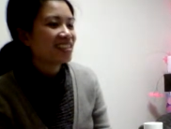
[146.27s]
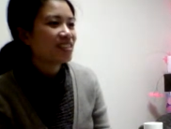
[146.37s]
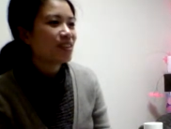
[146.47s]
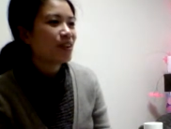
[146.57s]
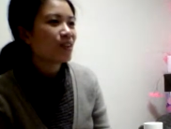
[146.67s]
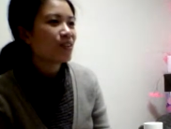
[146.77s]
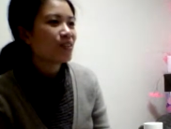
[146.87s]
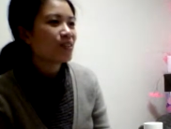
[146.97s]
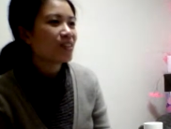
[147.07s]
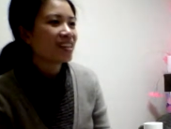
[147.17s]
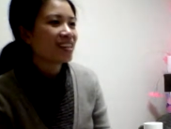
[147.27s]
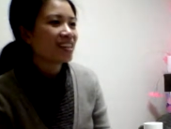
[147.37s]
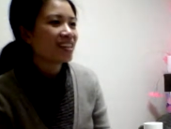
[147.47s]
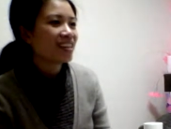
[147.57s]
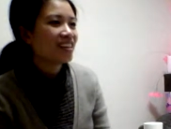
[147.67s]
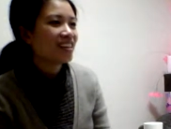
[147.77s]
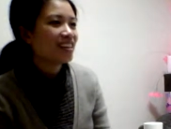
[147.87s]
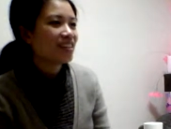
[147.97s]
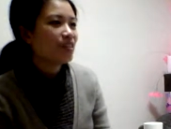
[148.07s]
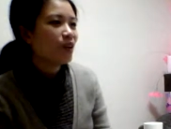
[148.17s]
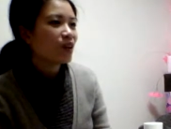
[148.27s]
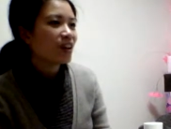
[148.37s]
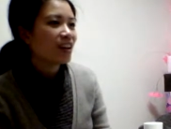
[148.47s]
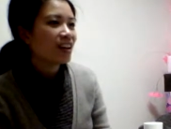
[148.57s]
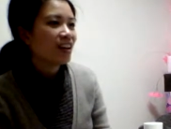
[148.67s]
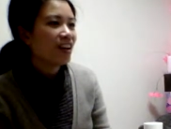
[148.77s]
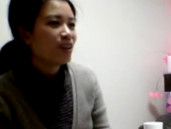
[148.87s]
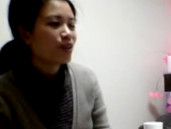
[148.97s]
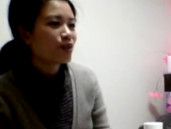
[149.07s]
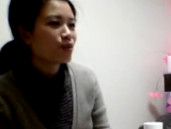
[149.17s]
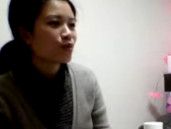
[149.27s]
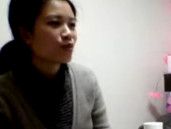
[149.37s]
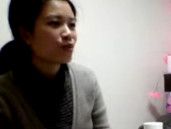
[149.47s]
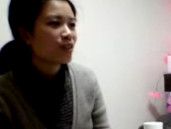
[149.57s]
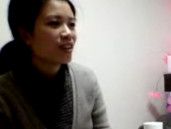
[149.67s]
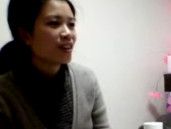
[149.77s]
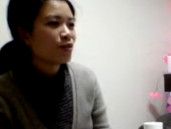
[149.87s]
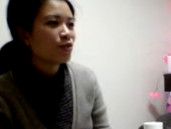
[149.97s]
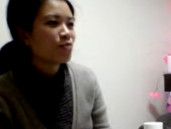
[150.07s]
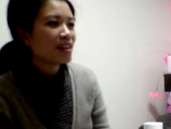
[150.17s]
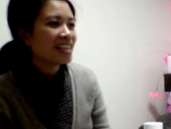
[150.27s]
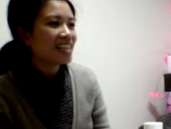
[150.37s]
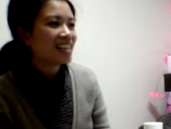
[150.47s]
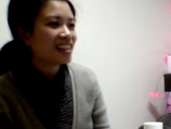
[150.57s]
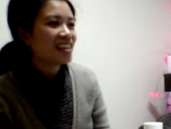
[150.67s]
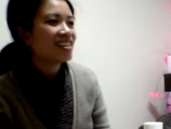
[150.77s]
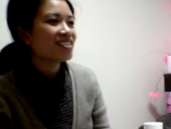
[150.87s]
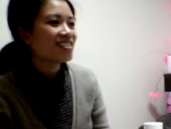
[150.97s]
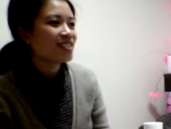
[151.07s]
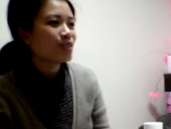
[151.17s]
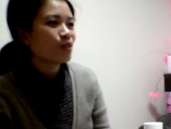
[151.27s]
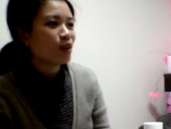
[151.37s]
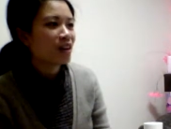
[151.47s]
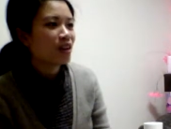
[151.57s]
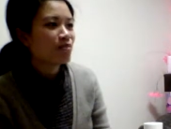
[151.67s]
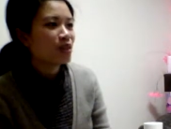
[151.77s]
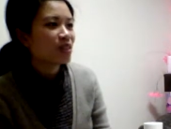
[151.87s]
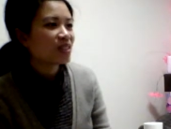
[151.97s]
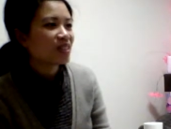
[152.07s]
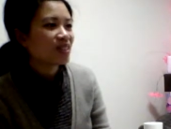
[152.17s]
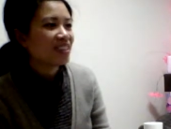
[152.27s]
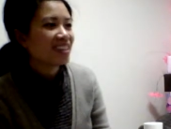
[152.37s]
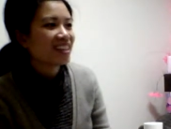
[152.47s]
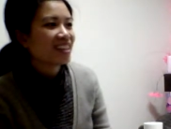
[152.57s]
So, not a lot of familiar things to what I'm used to.